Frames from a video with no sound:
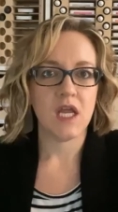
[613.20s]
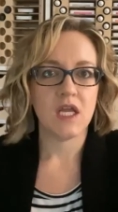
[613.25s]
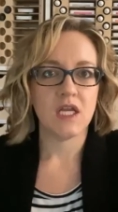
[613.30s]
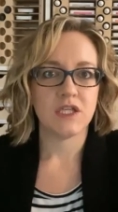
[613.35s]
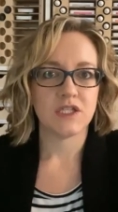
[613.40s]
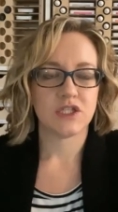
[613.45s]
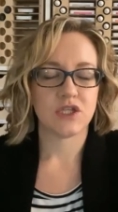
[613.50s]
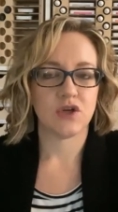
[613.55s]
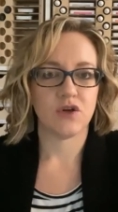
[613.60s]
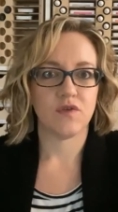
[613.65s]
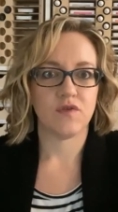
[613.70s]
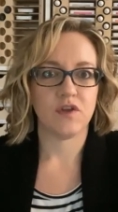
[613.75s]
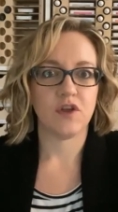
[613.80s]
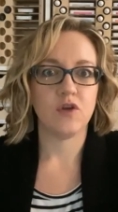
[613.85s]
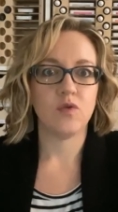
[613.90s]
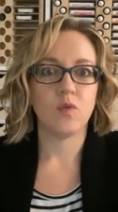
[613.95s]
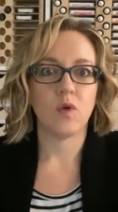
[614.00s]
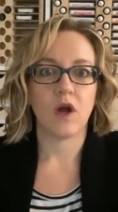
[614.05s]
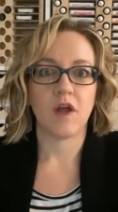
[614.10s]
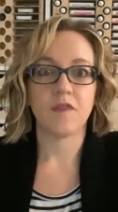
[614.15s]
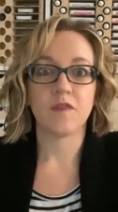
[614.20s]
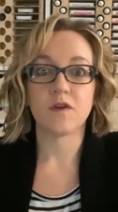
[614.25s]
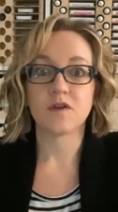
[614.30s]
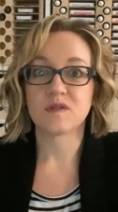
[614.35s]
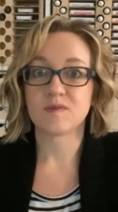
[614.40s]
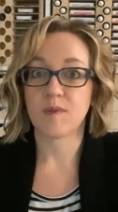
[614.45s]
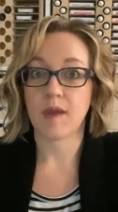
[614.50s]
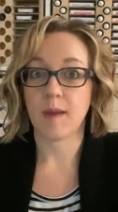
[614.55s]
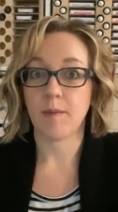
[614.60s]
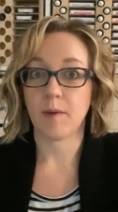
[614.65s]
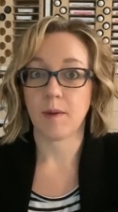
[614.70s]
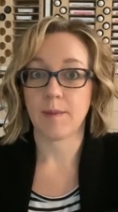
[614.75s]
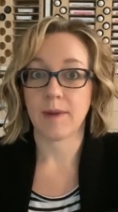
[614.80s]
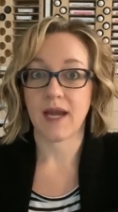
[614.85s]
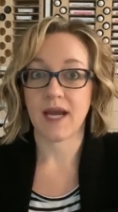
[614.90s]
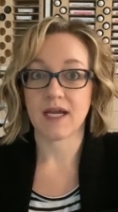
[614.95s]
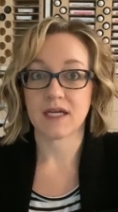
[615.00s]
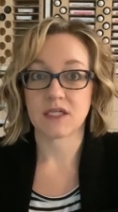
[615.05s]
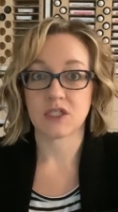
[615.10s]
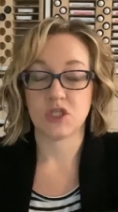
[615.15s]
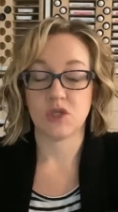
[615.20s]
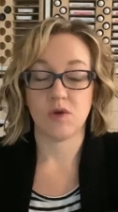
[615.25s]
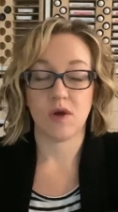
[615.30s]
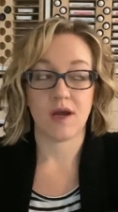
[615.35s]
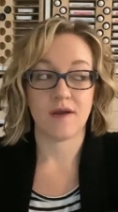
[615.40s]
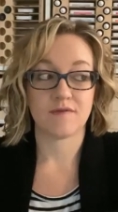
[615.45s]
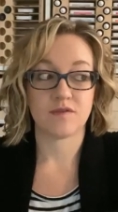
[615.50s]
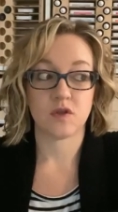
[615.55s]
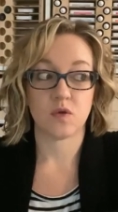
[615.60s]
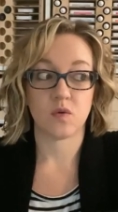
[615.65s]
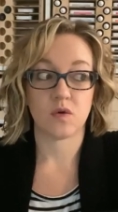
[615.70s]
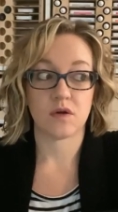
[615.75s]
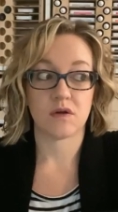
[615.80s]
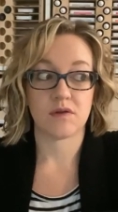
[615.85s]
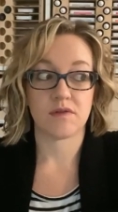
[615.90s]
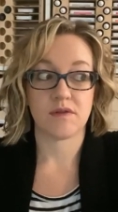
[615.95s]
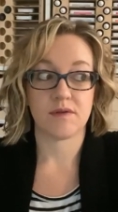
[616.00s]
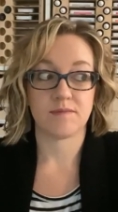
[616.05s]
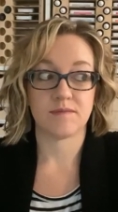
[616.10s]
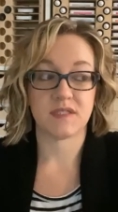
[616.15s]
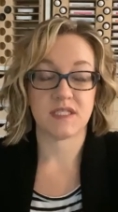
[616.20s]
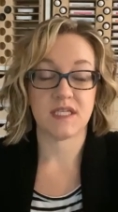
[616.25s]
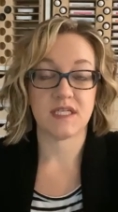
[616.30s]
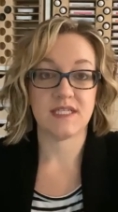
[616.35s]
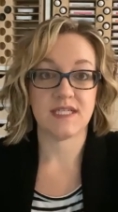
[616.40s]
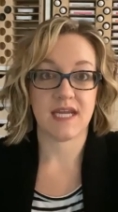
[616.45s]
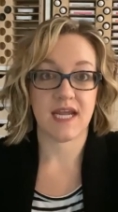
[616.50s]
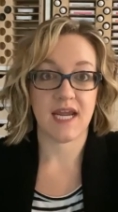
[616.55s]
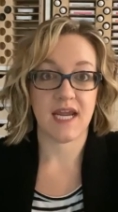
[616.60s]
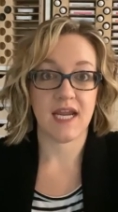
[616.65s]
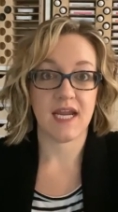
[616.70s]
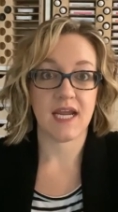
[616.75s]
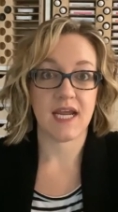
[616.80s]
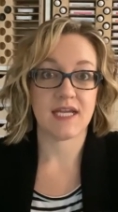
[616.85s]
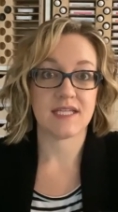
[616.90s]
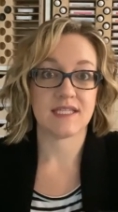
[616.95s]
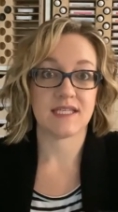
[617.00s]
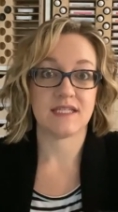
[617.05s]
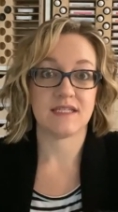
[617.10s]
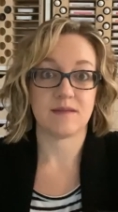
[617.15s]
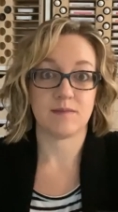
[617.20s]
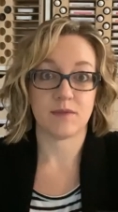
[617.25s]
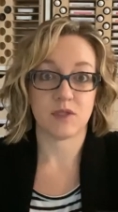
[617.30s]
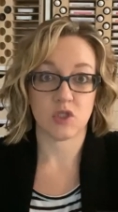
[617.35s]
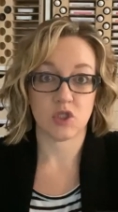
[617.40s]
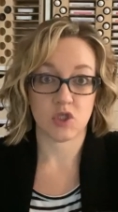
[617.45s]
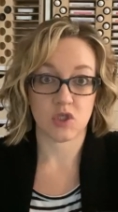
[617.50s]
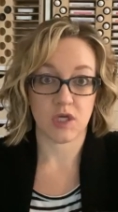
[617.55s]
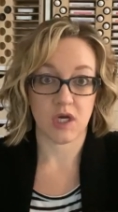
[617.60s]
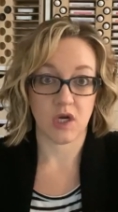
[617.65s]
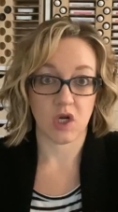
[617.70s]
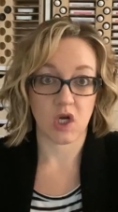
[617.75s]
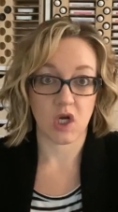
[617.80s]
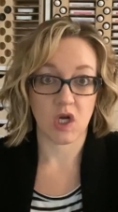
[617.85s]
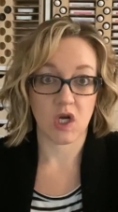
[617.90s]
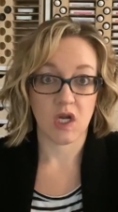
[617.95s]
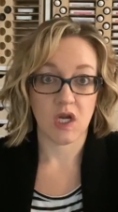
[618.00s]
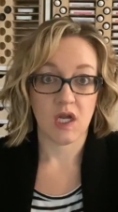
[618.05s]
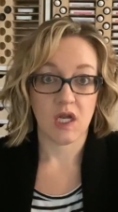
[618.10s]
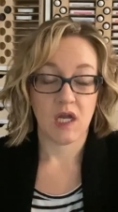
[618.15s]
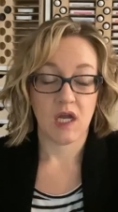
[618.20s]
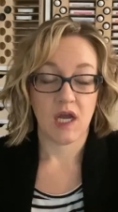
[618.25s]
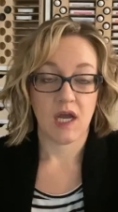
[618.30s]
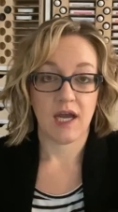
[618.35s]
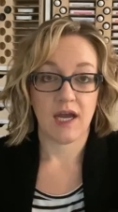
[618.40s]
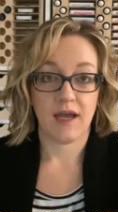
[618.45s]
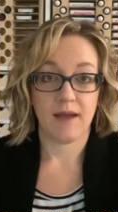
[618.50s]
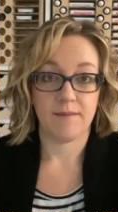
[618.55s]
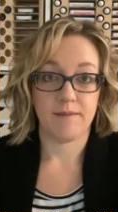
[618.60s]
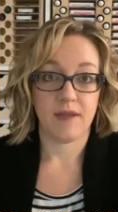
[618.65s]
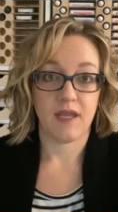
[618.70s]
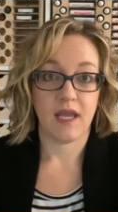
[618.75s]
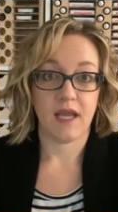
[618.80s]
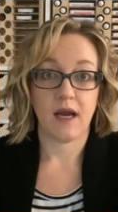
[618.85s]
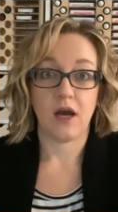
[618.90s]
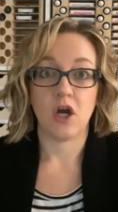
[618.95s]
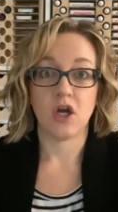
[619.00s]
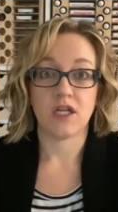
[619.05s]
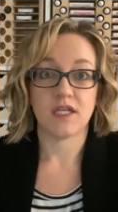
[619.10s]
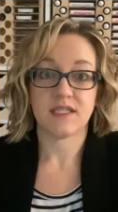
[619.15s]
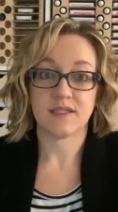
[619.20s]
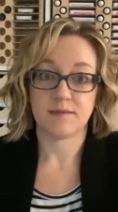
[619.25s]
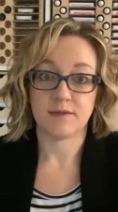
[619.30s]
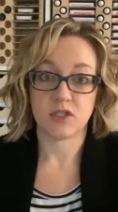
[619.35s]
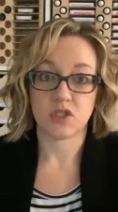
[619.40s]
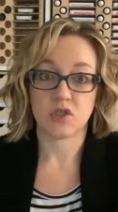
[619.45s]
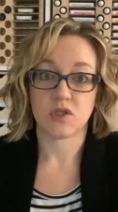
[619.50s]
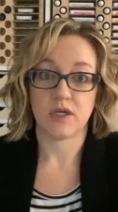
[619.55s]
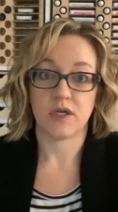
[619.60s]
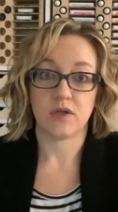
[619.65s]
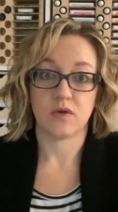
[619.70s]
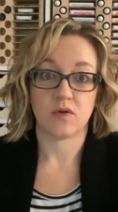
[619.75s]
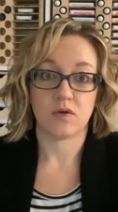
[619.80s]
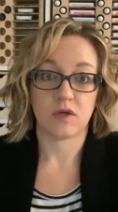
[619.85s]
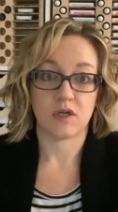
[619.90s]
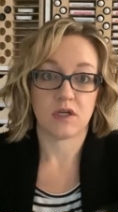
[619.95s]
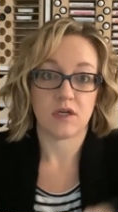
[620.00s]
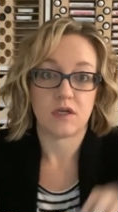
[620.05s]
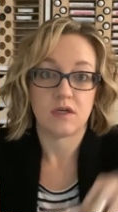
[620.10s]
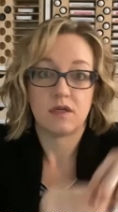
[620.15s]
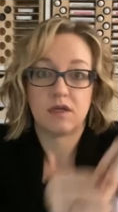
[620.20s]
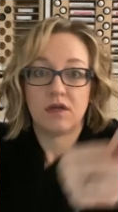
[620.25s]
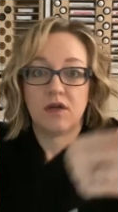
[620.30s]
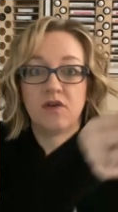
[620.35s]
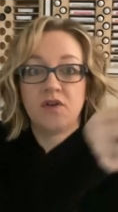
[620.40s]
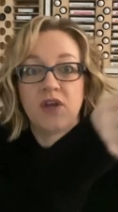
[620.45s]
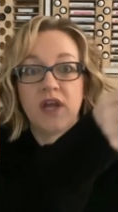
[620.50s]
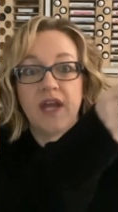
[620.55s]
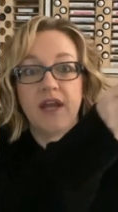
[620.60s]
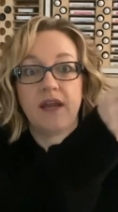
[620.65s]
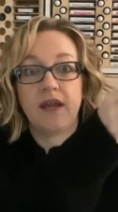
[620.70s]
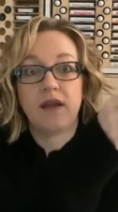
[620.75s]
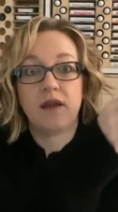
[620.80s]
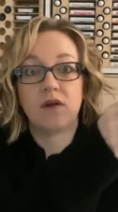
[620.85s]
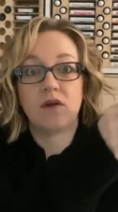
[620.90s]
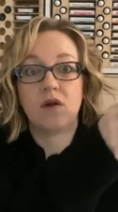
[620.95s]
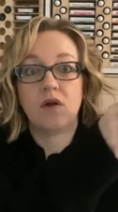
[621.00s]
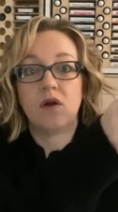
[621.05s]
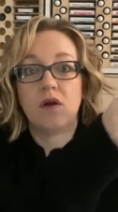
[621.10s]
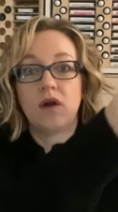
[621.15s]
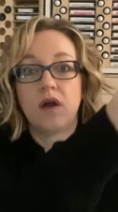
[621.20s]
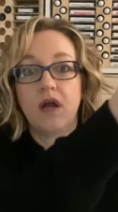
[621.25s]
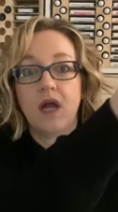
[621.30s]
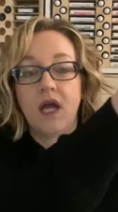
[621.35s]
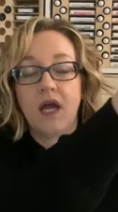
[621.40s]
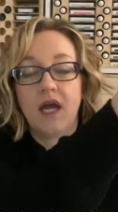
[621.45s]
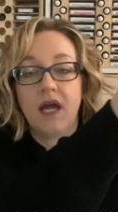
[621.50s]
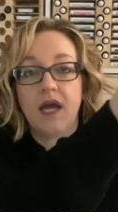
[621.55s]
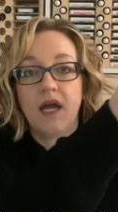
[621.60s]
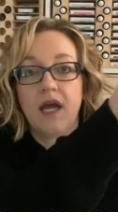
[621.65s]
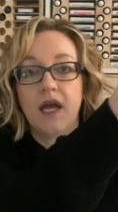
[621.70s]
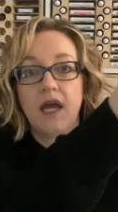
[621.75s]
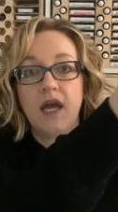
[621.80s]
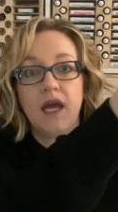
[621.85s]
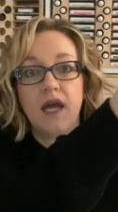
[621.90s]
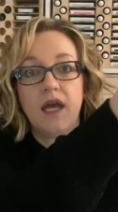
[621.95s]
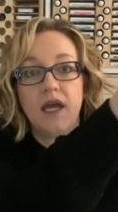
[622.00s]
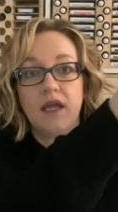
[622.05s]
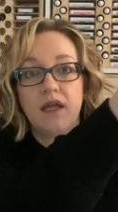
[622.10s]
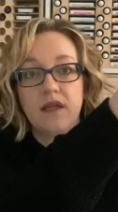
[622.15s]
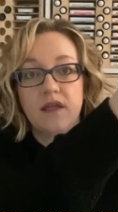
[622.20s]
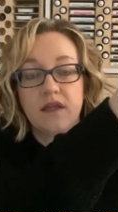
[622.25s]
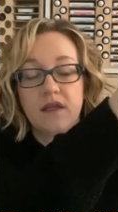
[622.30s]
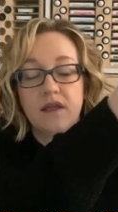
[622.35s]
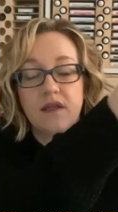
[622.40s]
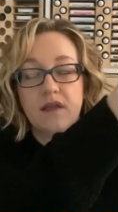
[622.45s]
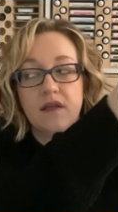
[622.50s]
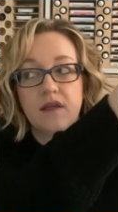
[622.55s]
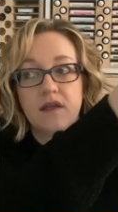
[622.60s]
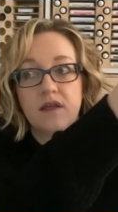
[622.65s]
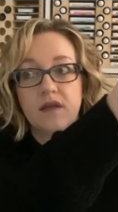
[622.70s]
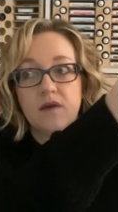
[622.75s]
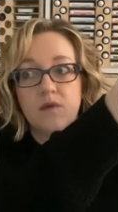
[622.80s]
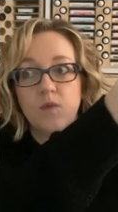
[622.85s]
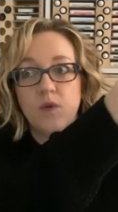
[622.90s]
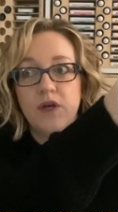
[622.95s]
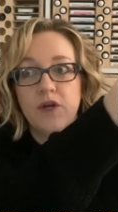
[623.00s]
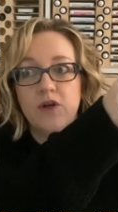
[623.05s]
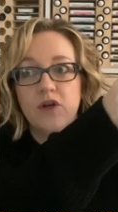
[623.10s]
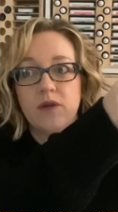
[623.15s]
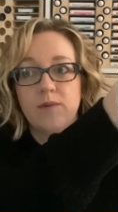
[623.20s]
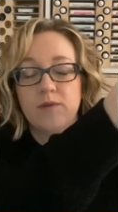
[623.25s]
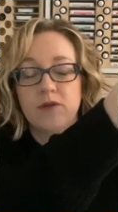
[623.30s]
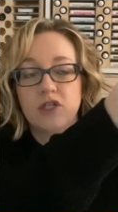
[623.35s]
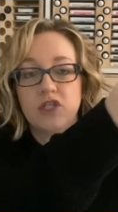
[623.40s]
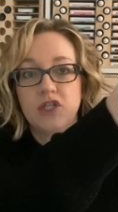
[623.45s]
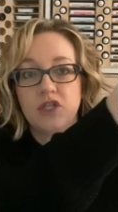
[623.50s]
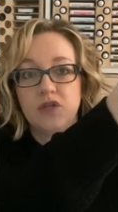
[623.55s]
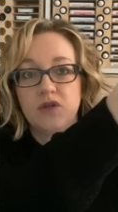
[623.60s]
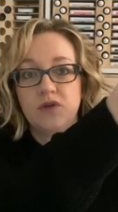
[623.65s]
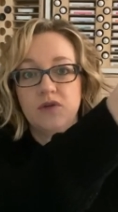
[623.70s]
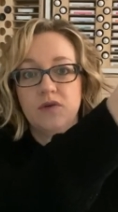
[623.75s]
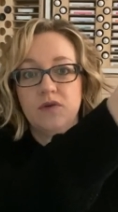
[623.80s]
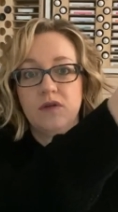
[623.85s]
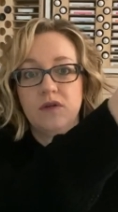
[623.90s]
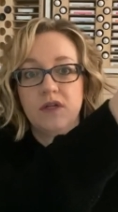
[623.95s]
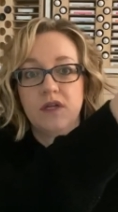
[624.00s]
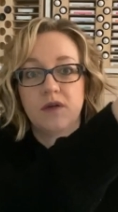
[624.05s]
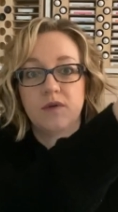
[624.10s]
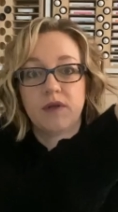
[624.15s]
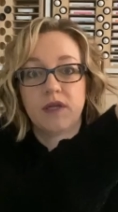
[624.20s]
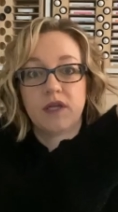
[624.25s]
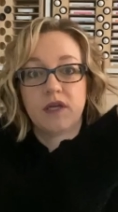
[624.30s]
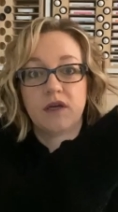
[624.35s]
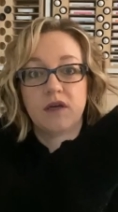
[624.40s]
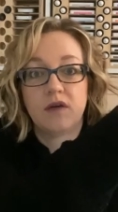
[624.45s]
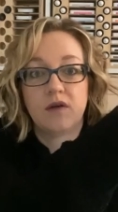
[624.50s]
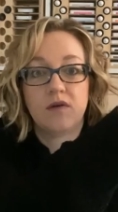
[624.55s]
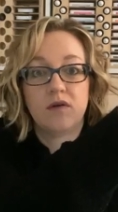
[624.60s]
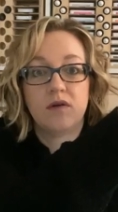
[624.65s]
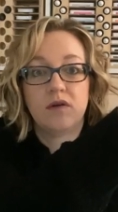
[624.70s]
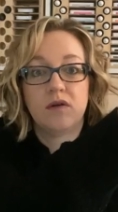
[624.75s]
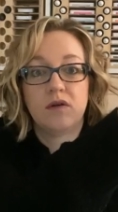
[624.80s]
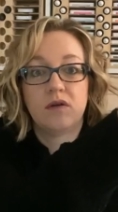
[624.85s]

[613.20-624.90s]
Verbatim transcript: So if you want those paper packs, you have to order them today as a demonstrator, um, on a demonstrator order. Okay, uh, winner number two, here we go.